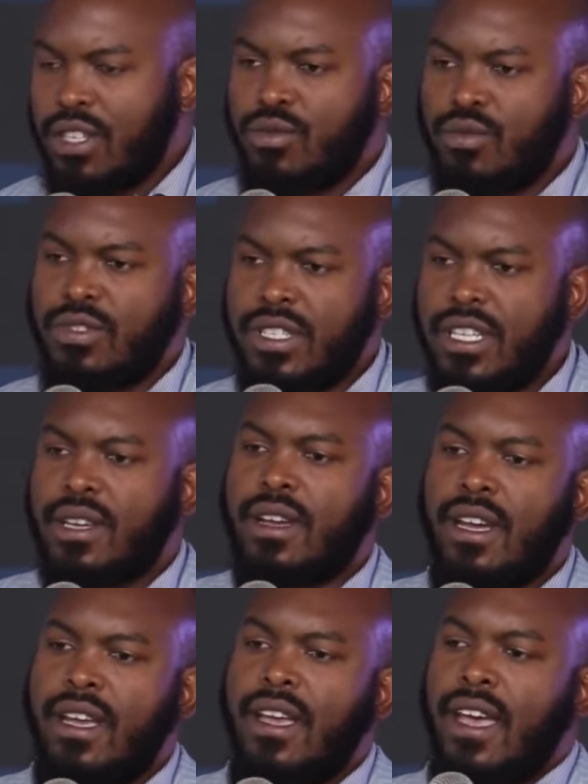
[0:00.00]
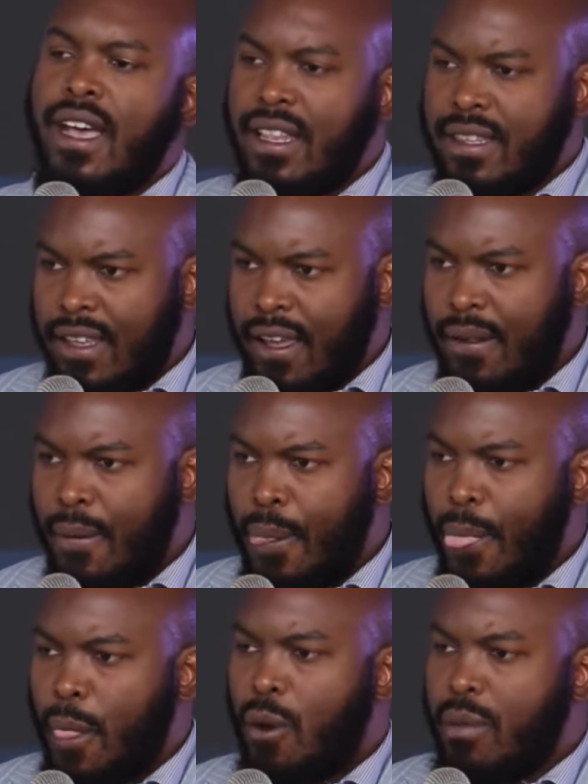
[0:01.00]
for us to seek healthcare
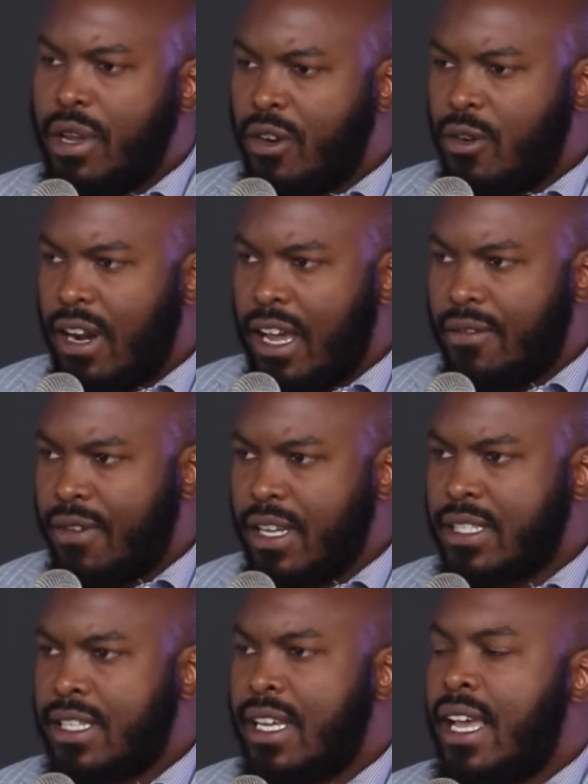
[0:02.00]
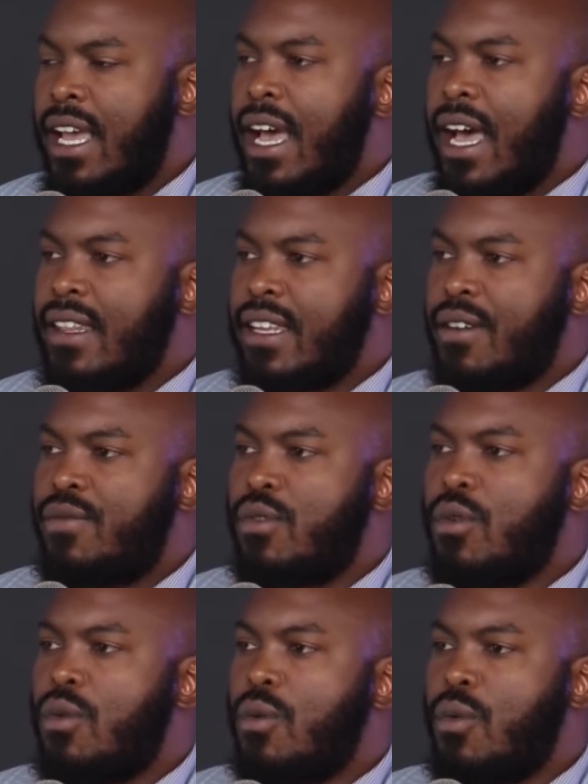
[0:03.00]
or medical advice. And
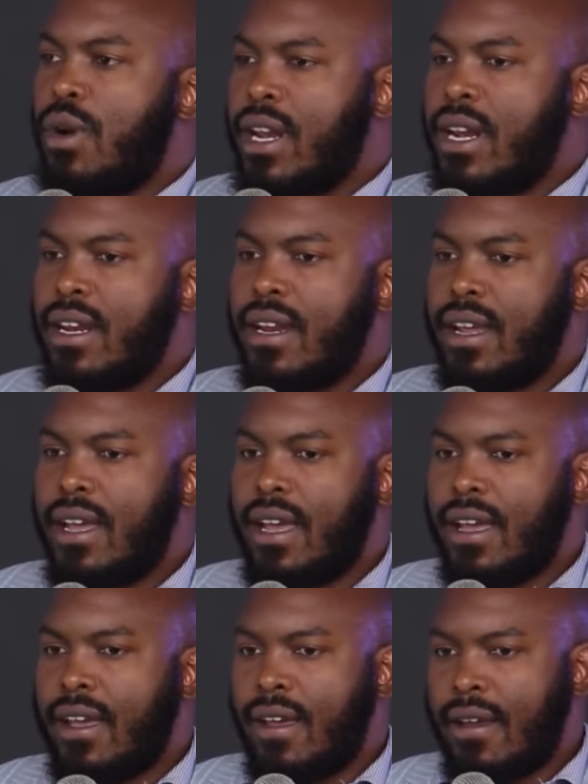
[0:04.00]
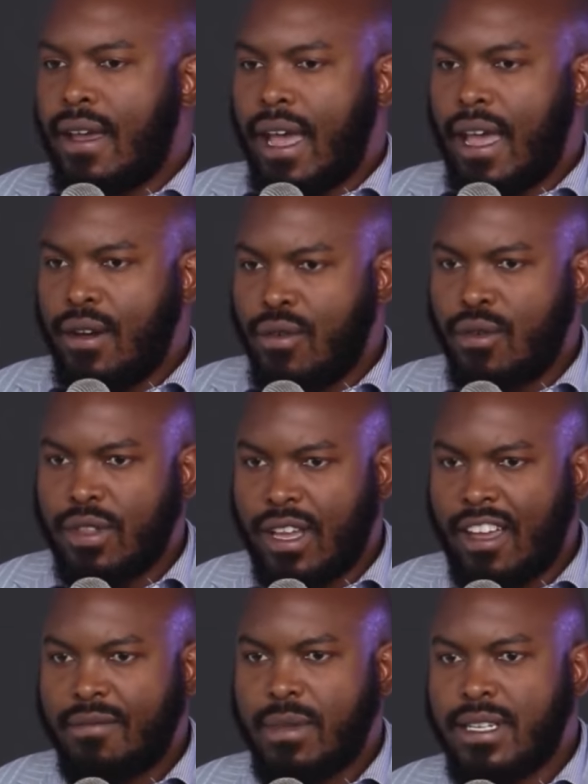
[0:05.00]
therefore, when uh, I know
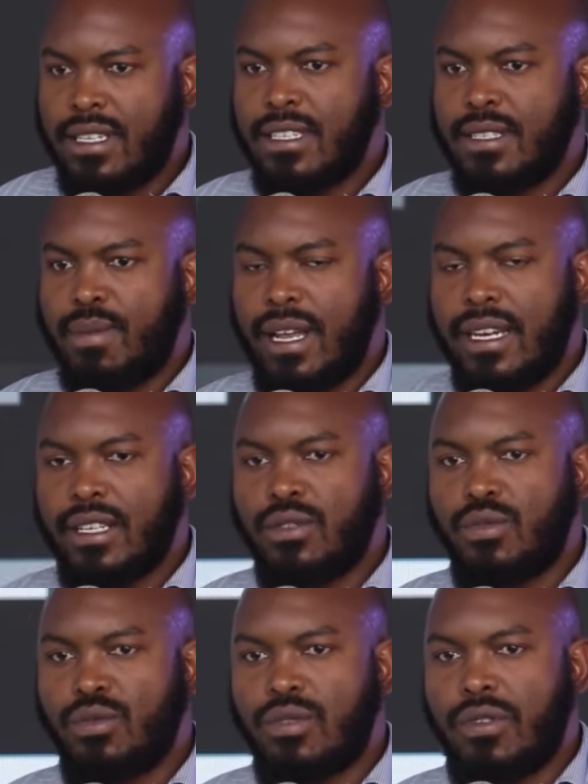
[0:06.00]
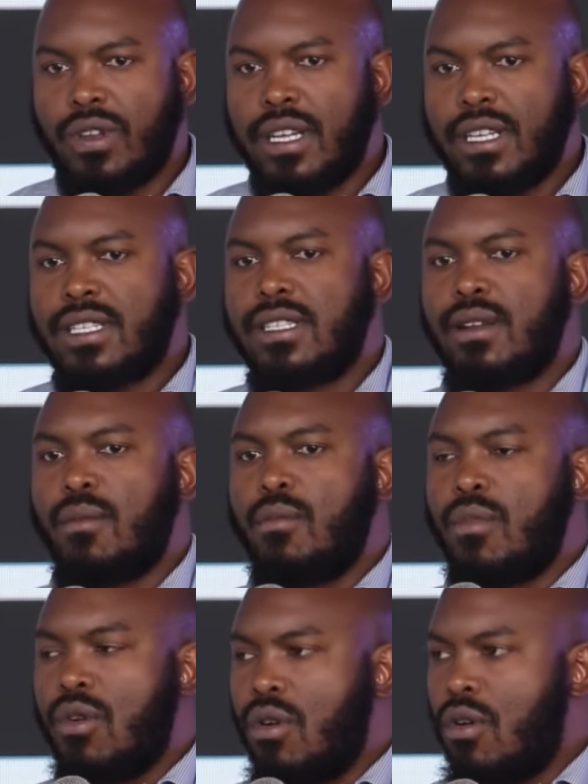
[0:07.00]
the government is planning to create
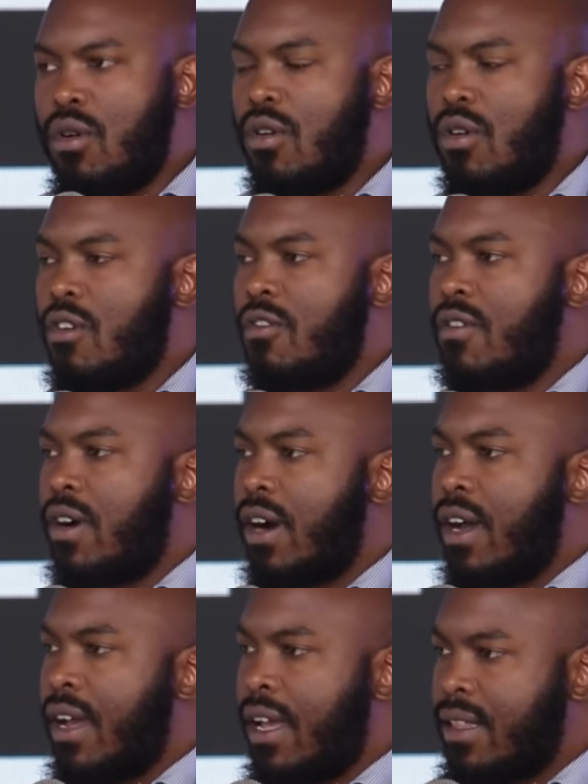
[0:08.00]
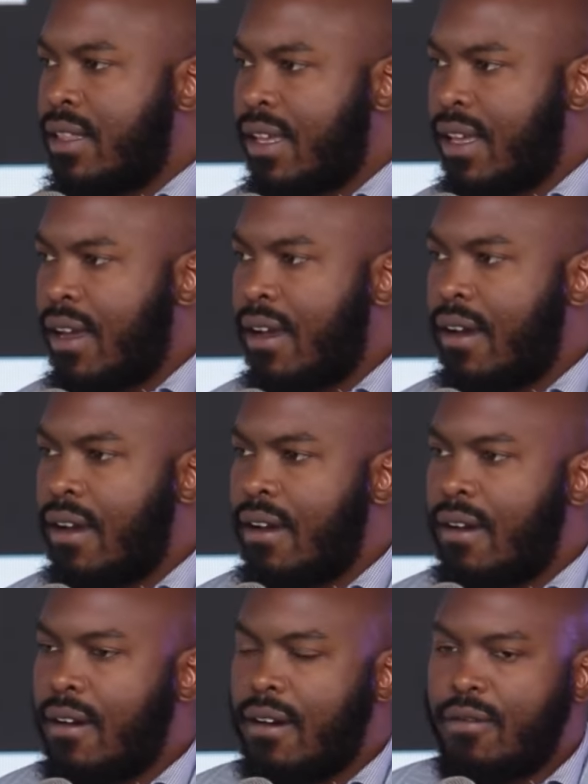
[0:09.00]
more of our healthcare
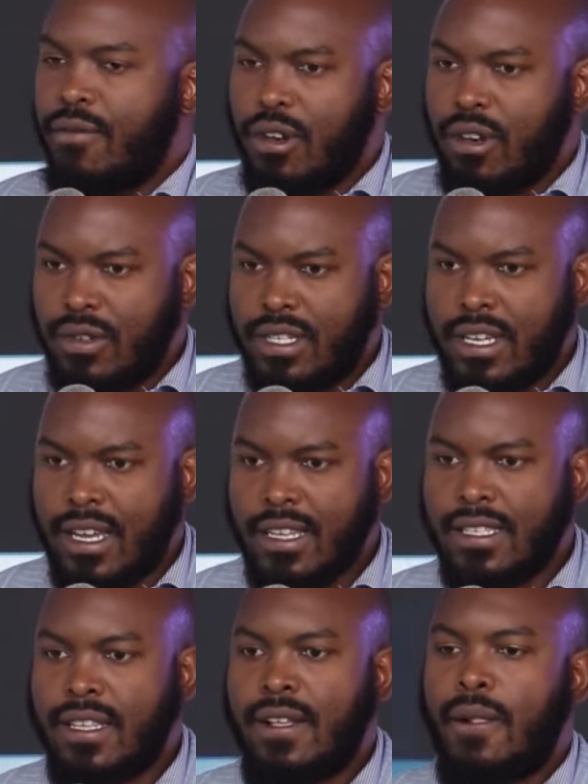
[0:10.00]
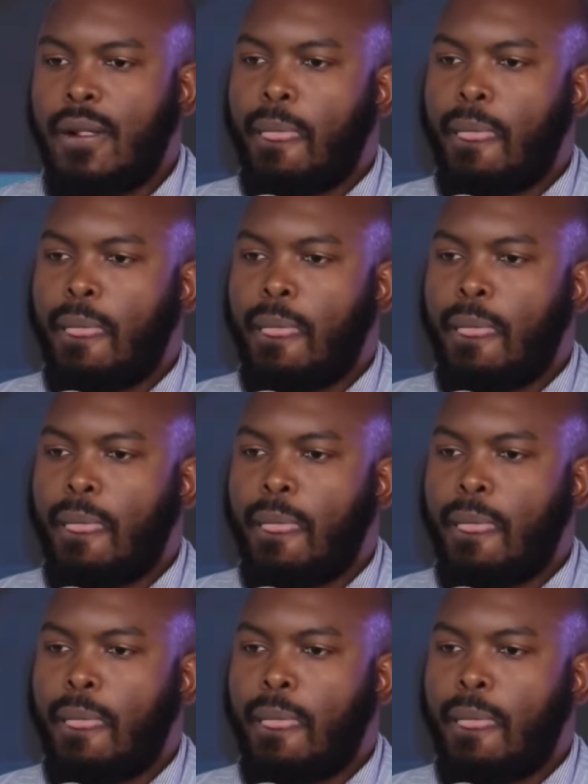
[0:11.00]
uh, volunteers,